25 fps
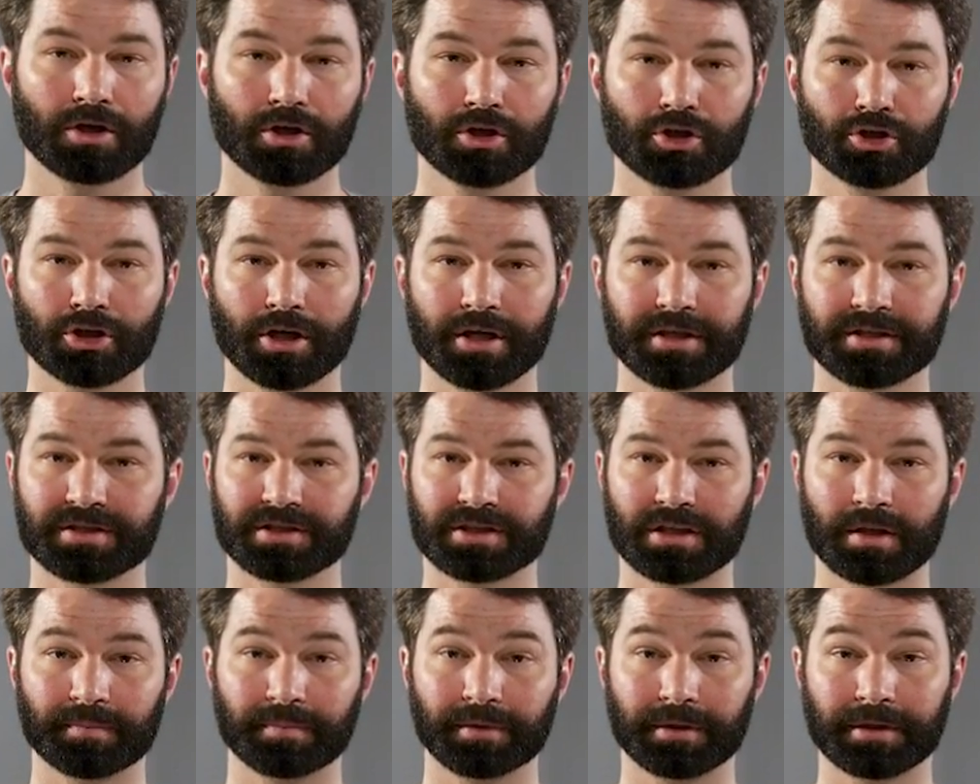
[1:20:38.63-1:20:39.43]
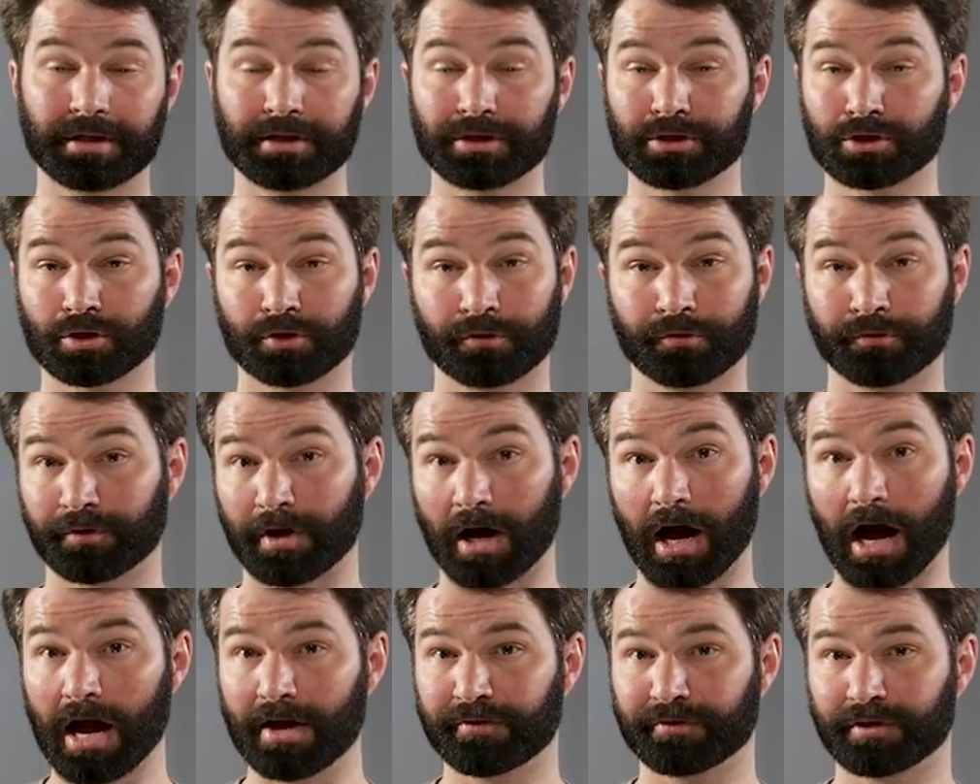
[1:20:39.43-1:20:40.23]
Just simply
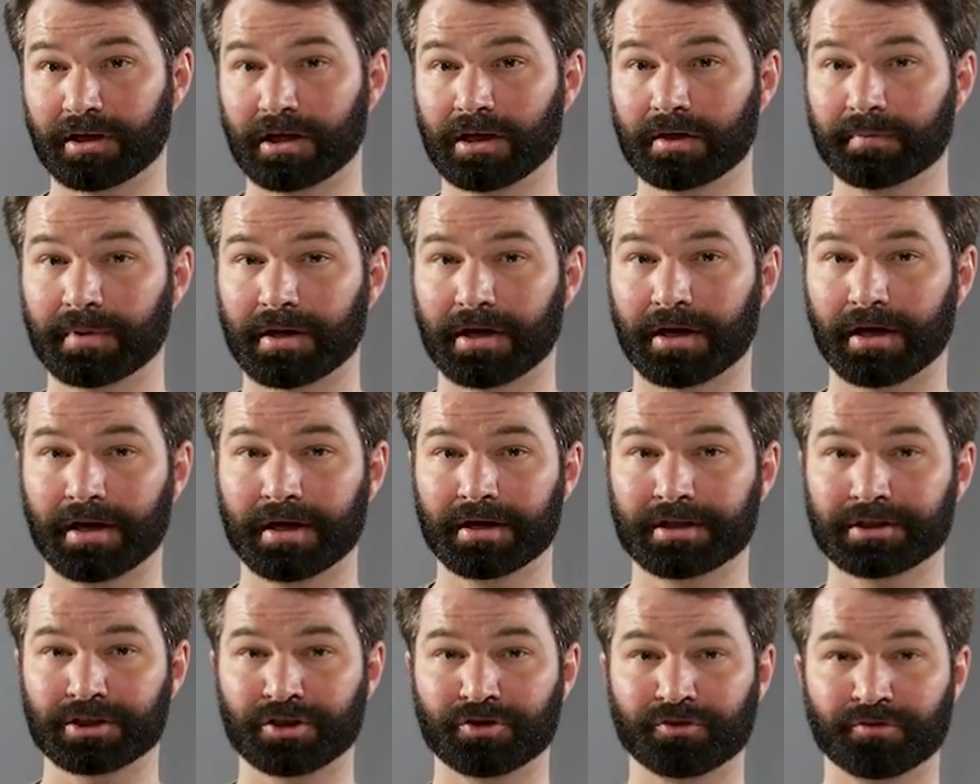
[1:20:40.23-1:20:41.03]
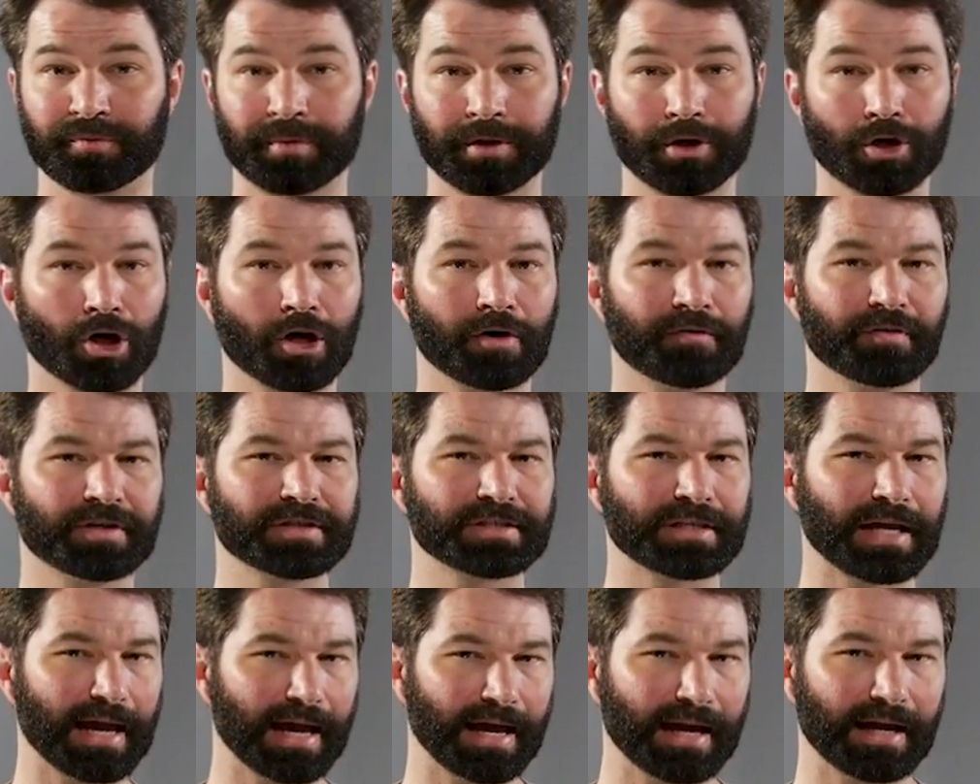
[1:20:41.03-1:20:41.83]
surviving because of
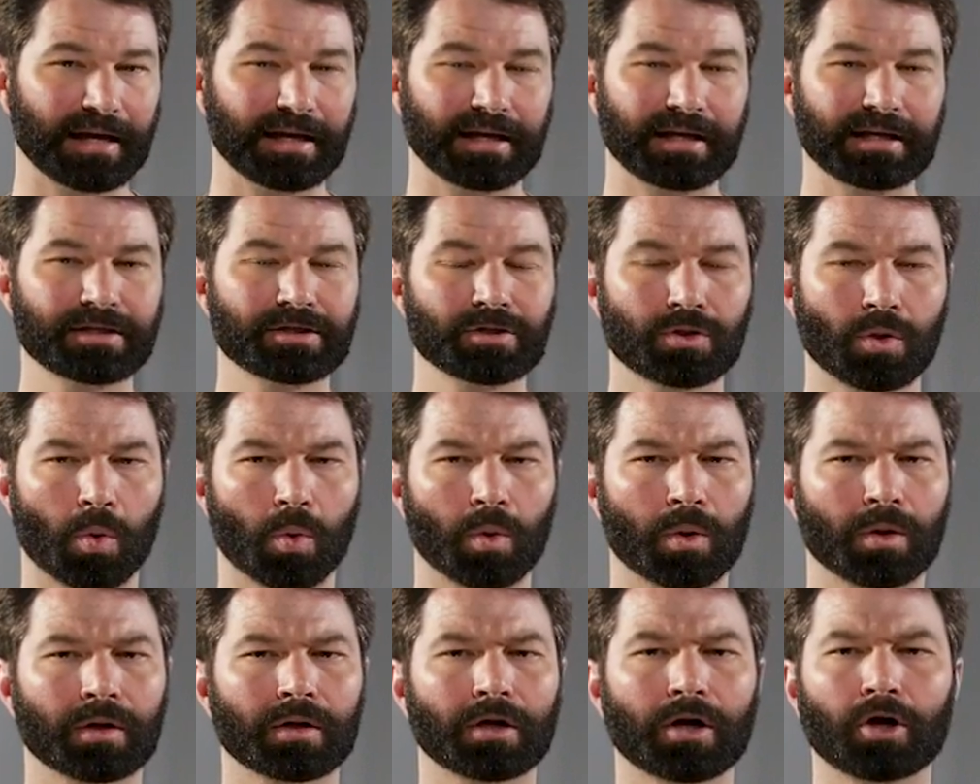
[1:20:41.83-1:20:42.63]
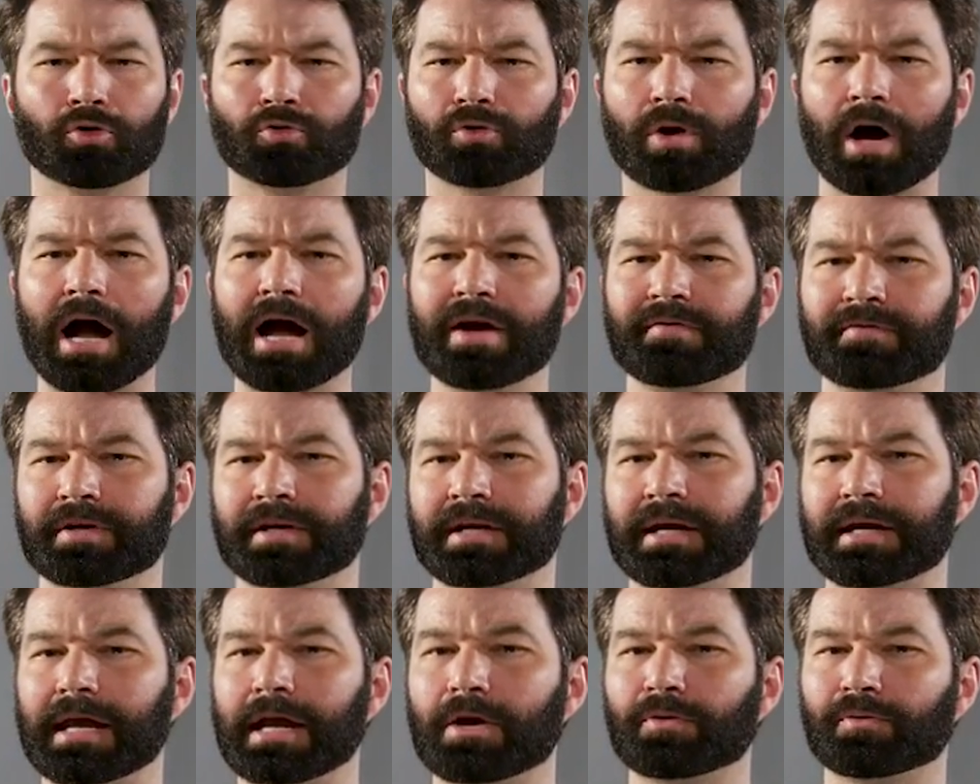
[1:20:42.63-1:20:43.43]
Minerva's aid or
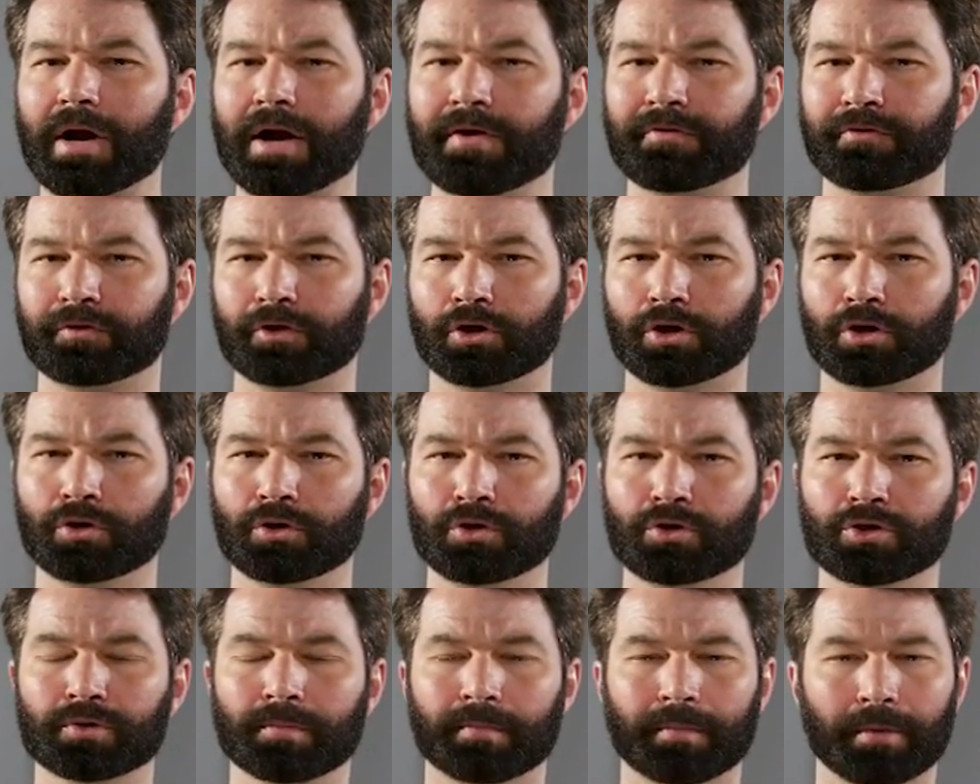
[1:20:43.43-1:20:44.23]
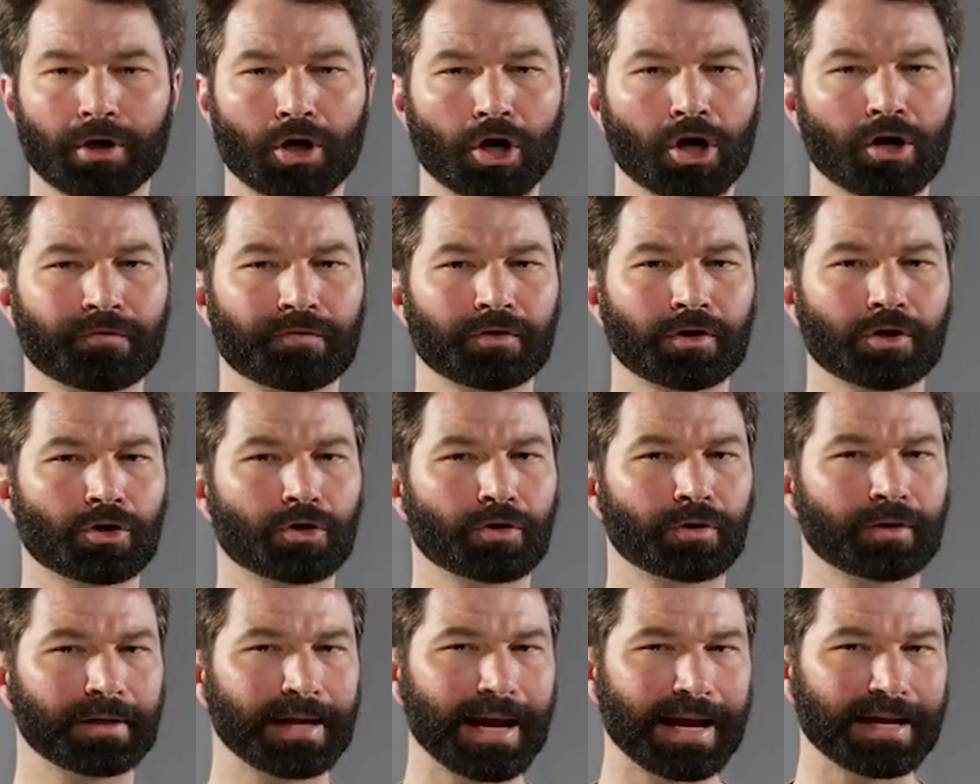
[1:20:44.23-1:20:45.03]
arriving at a refuge Minerva
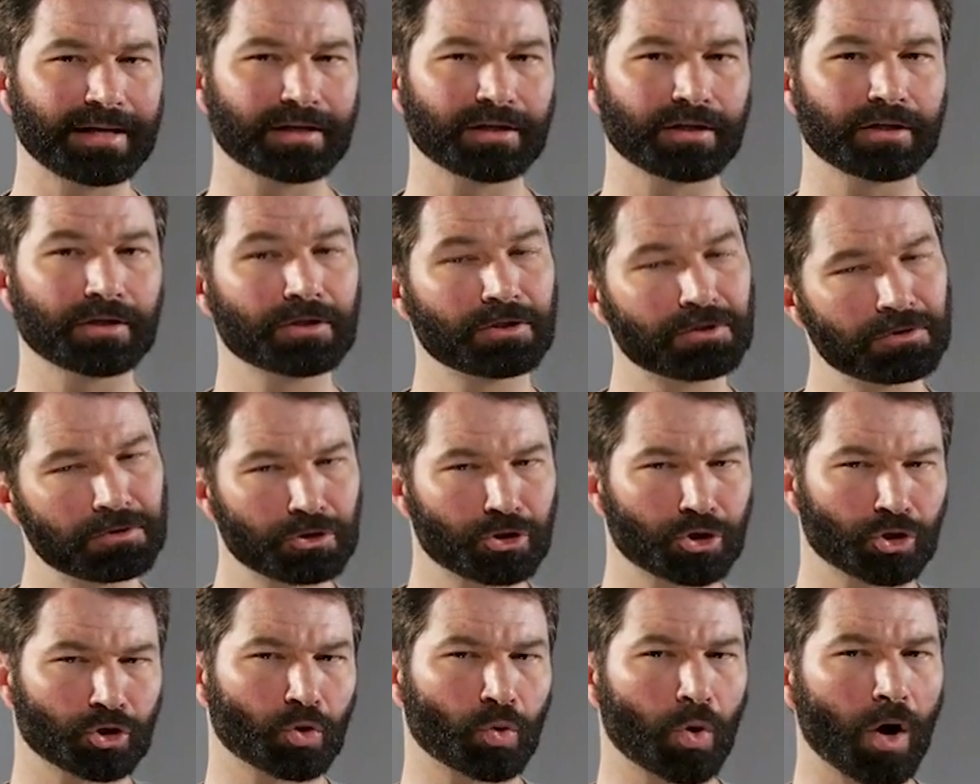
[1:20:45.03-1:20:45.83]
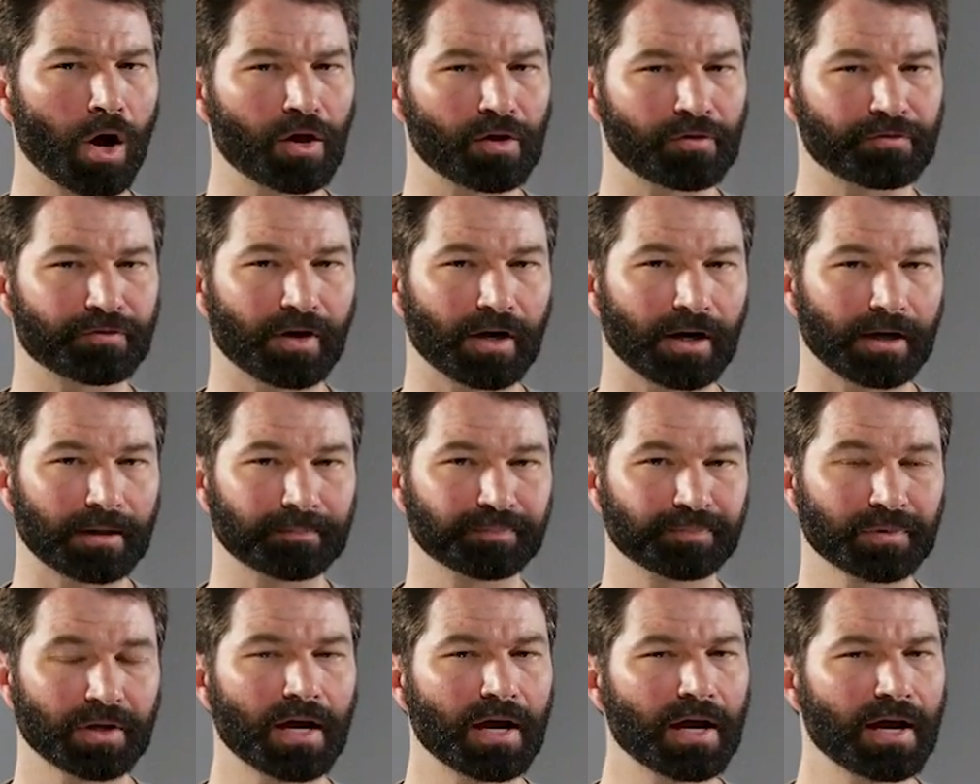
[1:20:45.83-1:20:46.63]
created could qualify.
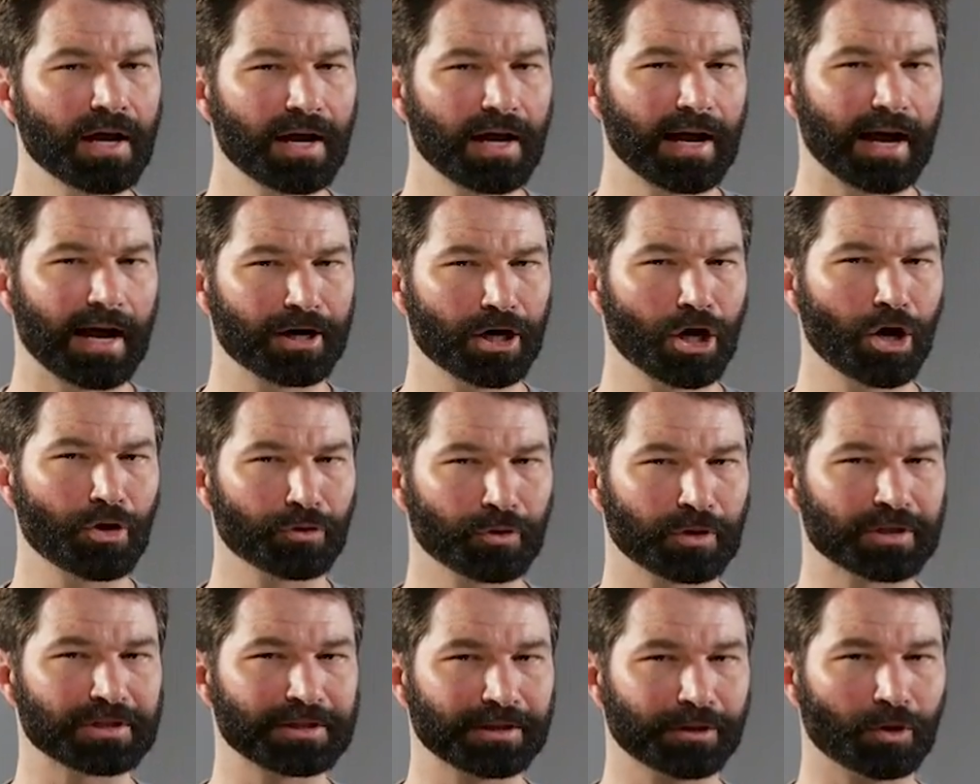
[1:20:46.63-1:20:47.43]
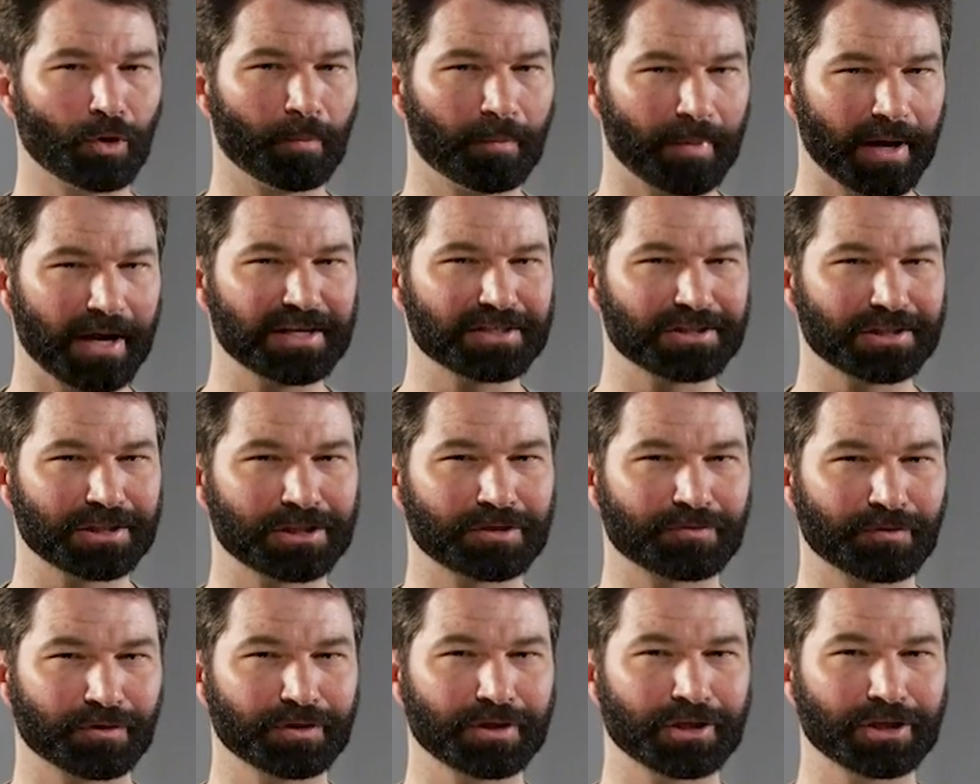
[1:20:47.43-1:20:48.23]
I know there is little
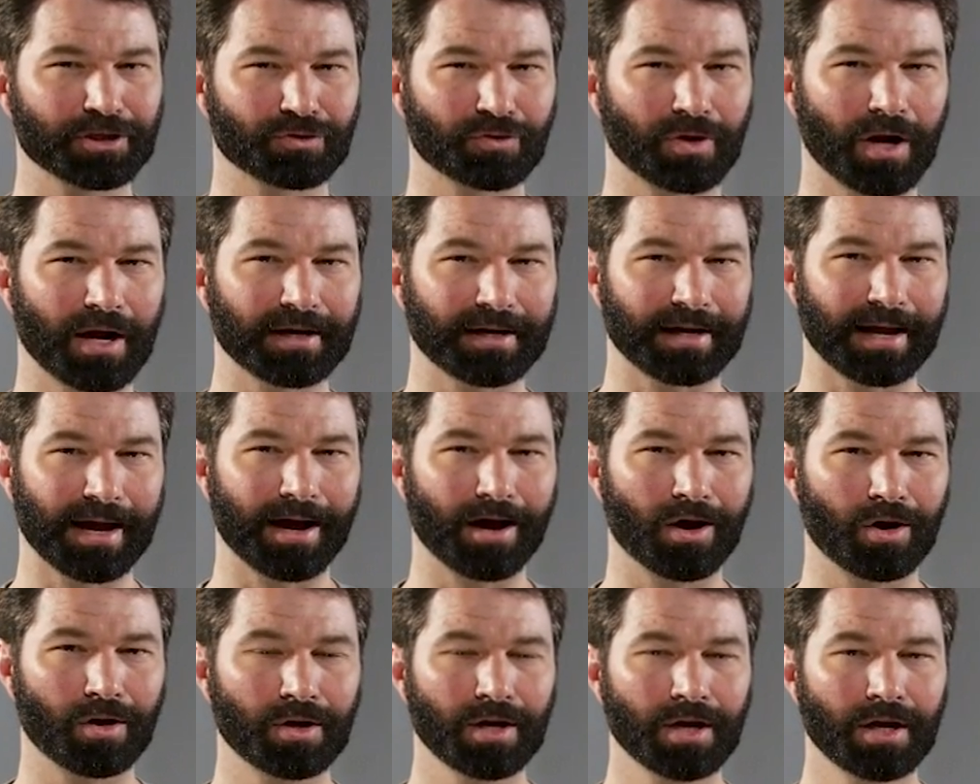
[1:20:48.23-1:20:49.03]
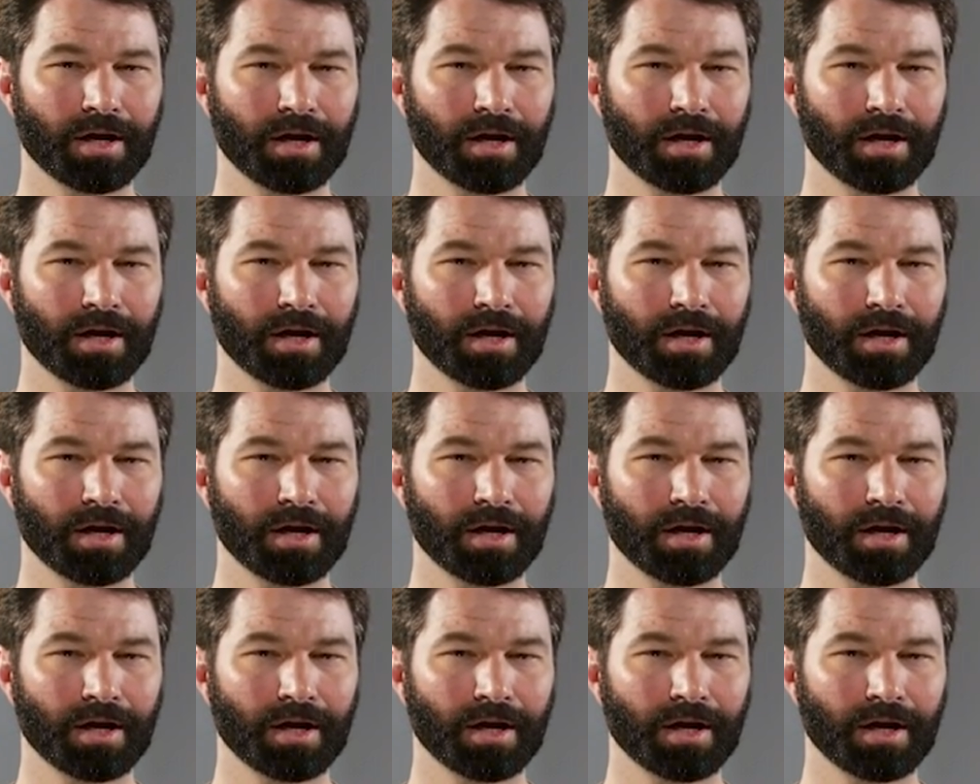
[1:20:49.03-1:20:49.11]
basis for this right now,